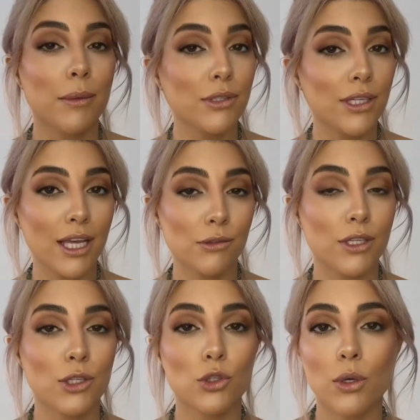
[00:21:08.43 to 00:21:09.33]
To
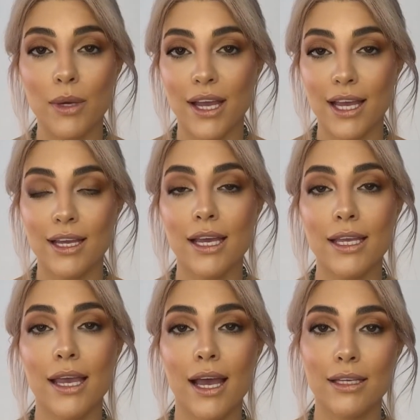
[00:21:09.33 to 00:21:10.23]
carefully draw my
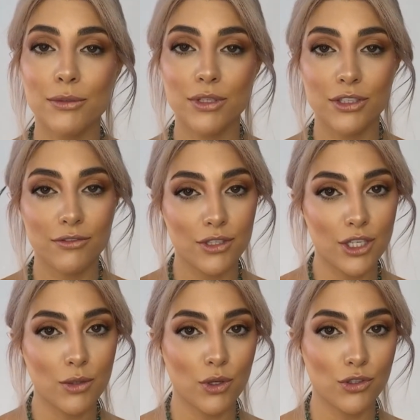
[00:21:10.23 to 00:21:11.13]
eyeliner, I
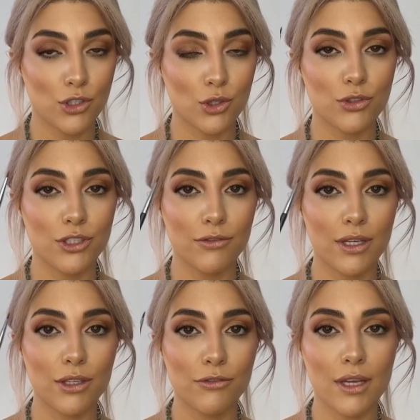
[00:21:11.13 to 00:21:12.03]
specifically want to use a
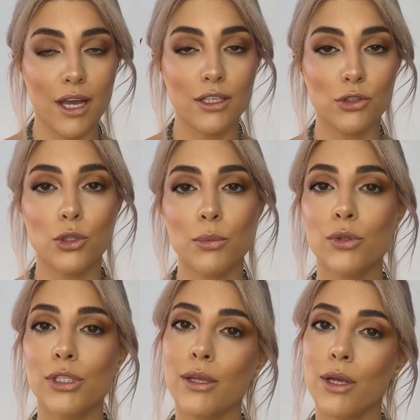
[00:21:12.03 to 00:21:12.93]
very fine
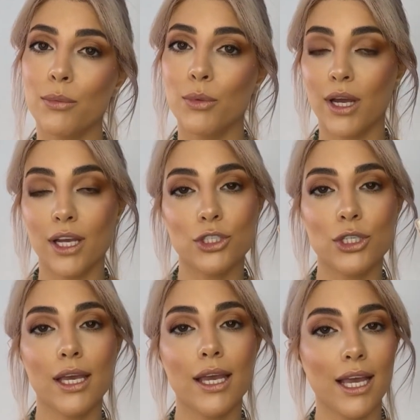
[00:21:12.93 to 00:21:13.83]
000
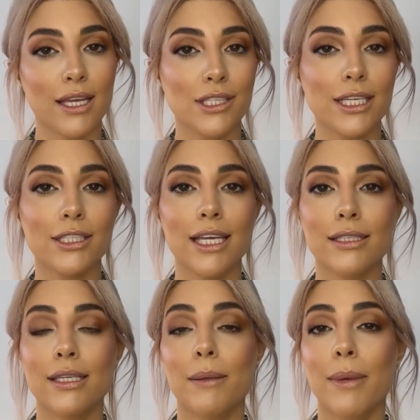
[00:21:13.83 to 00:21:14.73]
brush and the
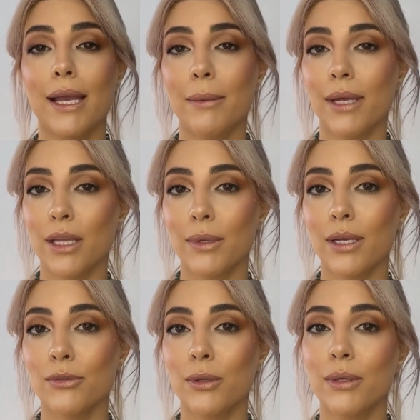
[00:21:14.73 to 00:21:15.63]
intensely black
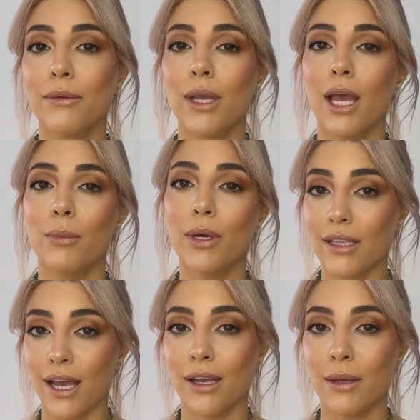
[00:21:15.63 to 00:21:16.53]
pigment from the
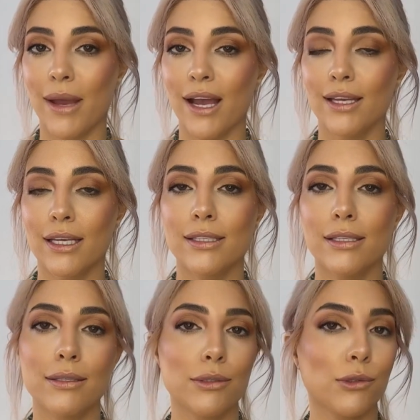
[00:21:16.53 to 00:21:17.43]
Vibrant Colored
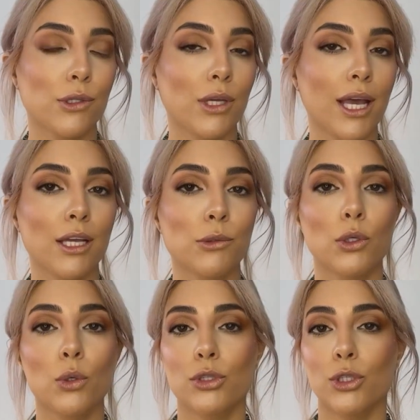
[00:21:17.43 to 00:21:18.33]
palette. You can, of
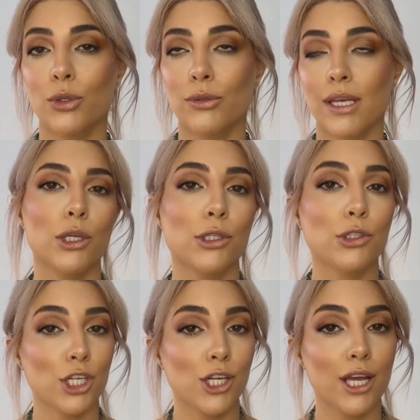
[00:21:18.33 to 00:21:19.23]
course, use various
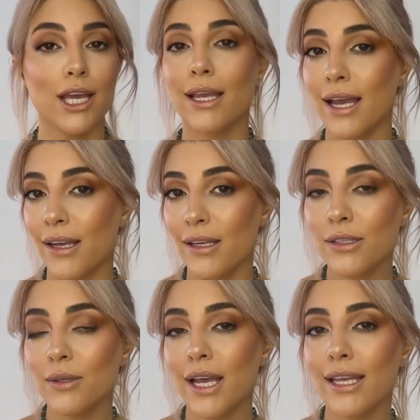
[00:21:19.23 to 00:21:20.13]
gel
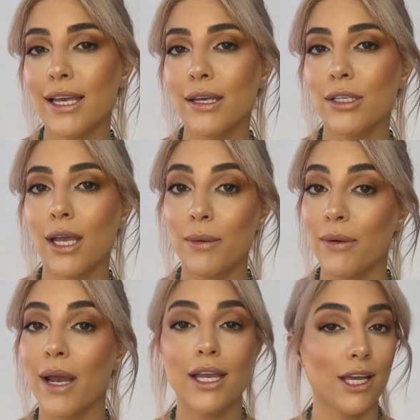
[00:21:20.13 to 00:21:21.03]
eyeliners or any other type
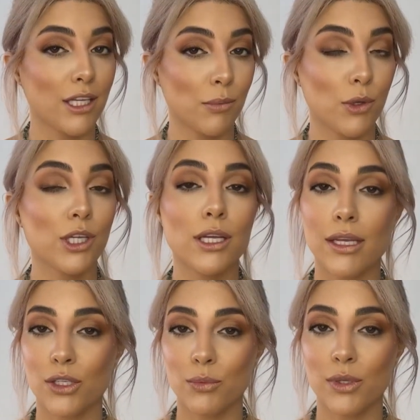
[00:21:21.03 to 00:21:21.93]
of eyeliner
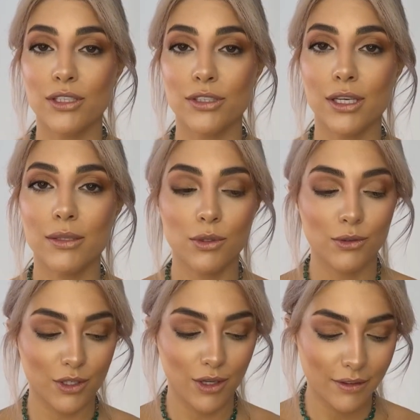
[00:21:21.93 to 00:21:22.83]
product that you personally
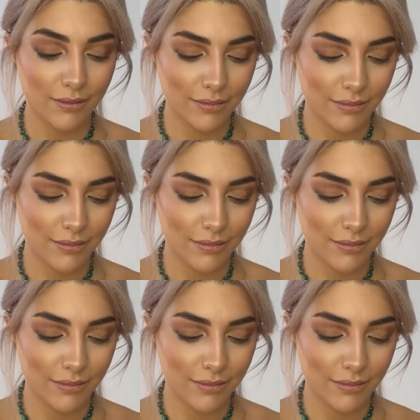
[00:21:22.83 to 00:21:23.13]
prefer.